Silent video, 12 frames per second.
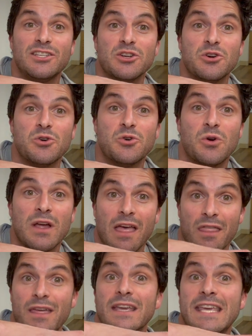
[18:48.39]
do
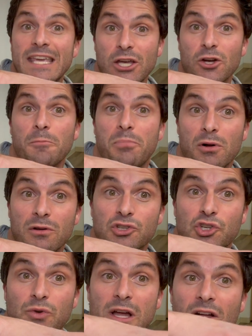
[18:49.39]
the heel pull
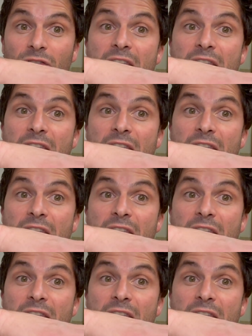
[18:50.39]
drill.